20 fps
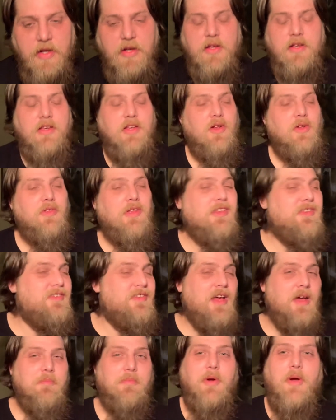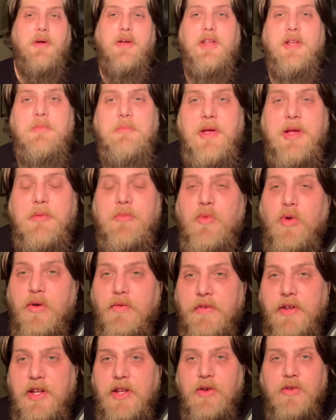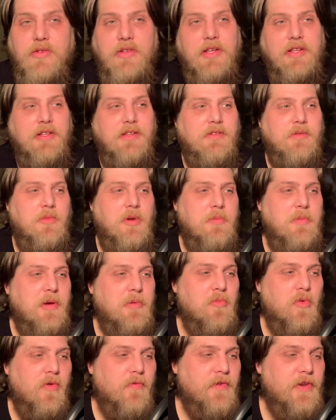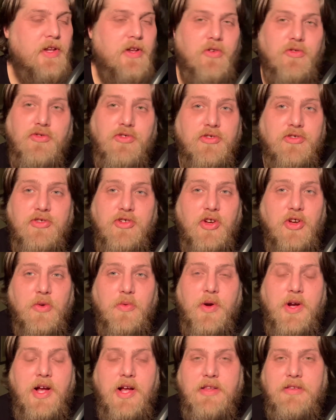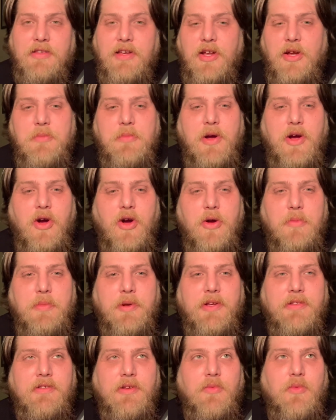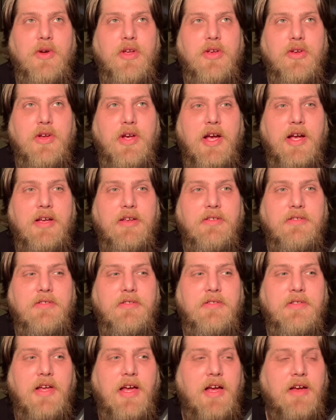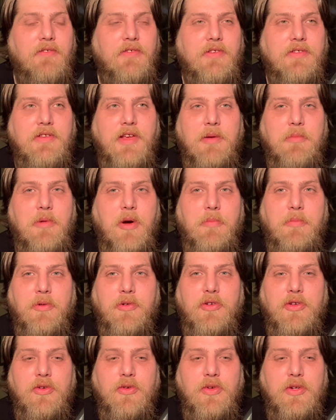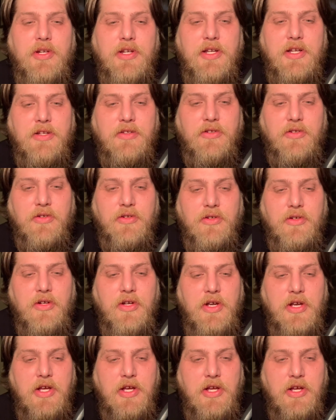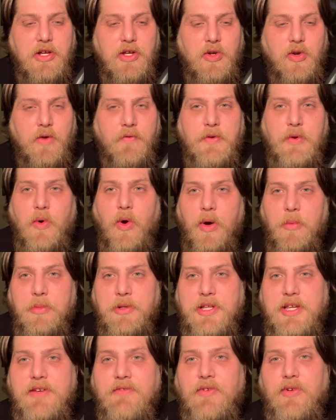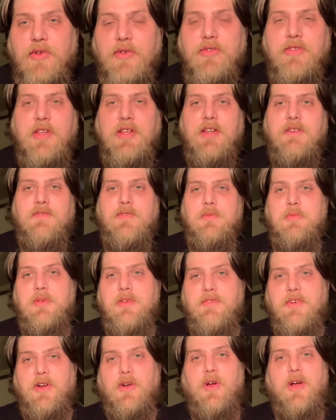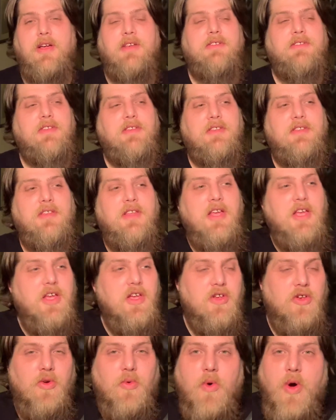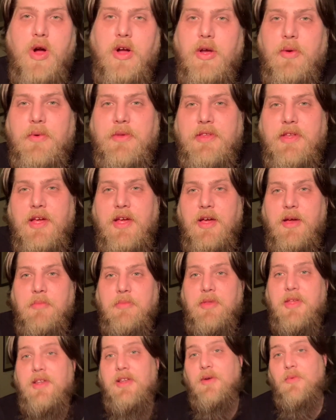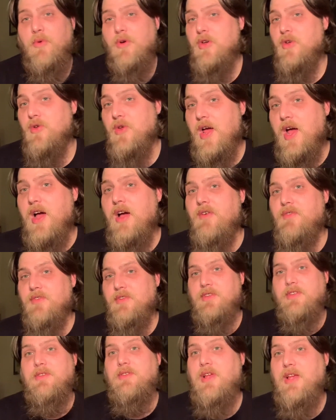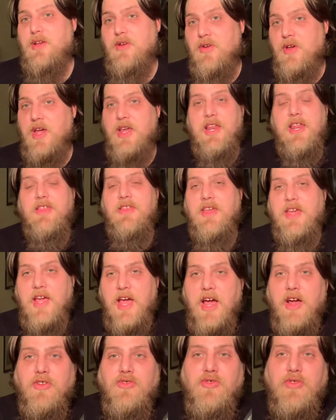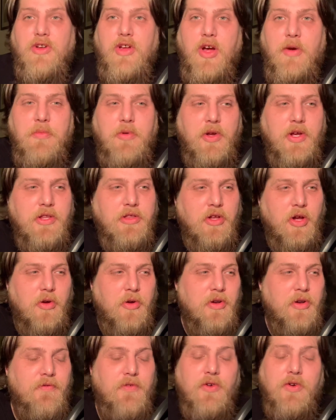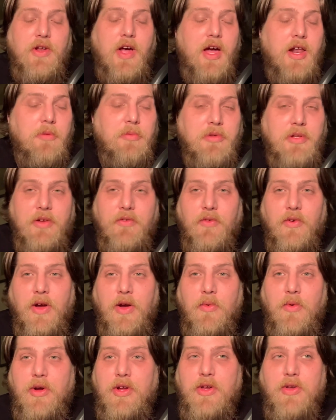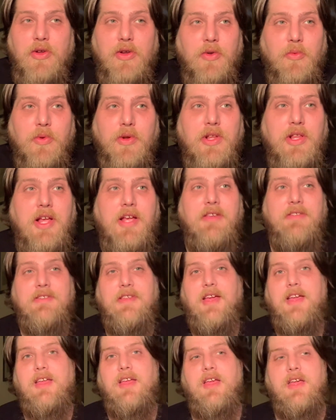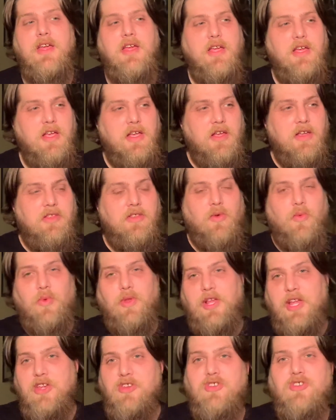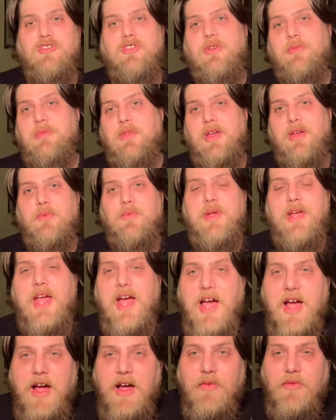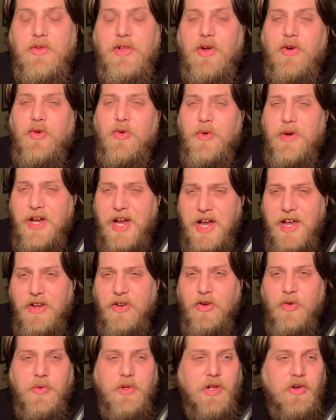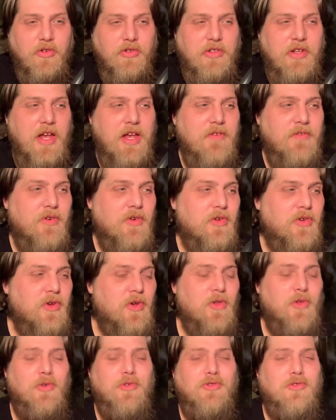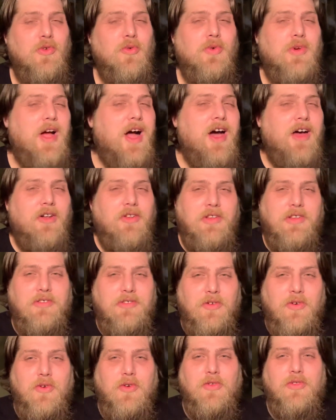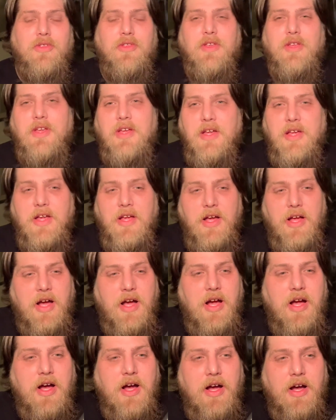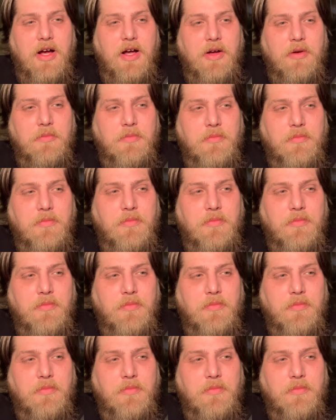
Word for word: you know, that's I'm probably gonna make more videos like this. I'm gonna make more videos just sharing what God's laying on my heart because I want you guys to have the same opportunity to you know, if you are believers and if you believe in Christ and you're walking with Him, then I want you to have like anything extra to help you get there. you're not a believer, I want you to realize that the relationship that we have with our Creator, with our Savior, you know, there's no God on this earth, um,